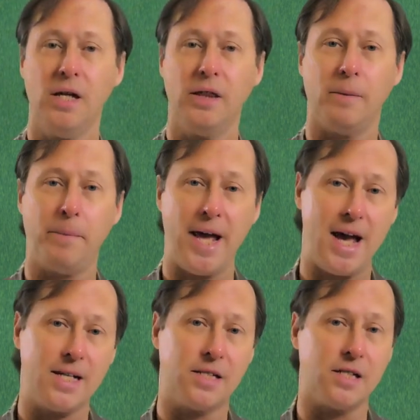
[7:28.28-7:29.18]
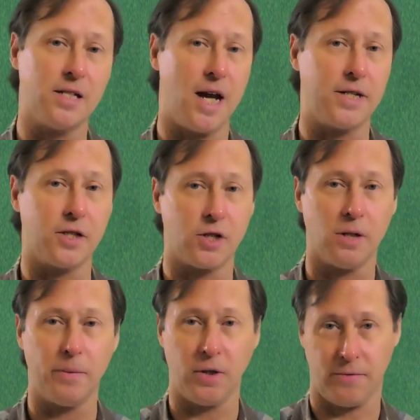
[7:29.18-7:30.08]
The past does not
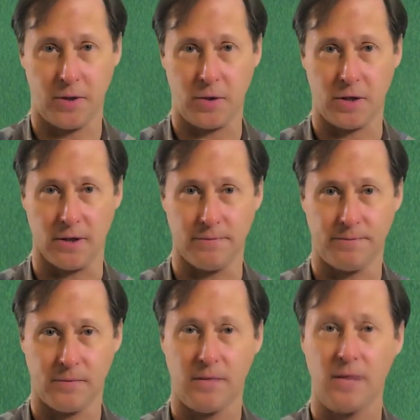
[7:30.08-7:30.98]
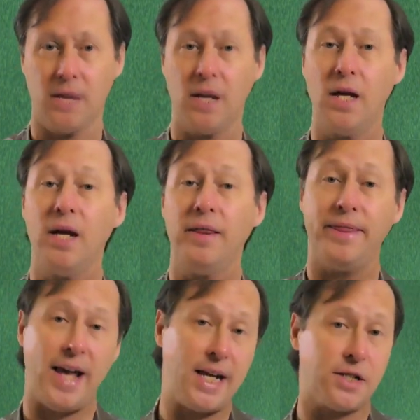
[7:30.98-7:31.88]
determine your future.
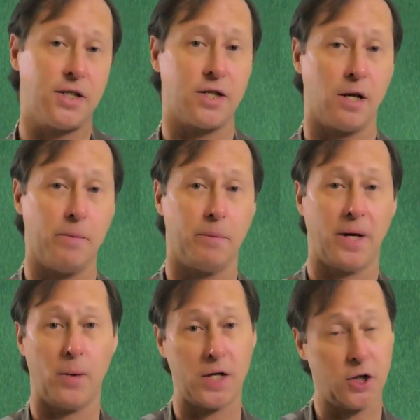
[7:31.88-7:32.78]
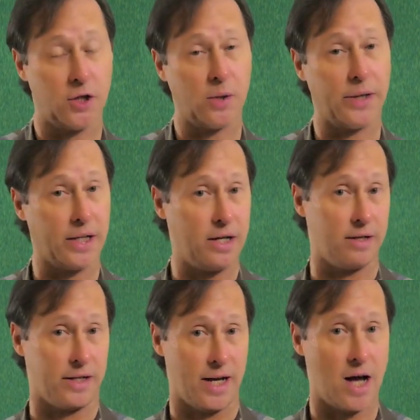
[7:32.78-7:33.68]
That's determined by what you do in the here
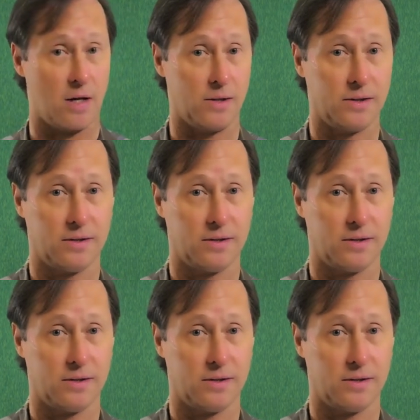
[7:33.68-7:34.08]
and now.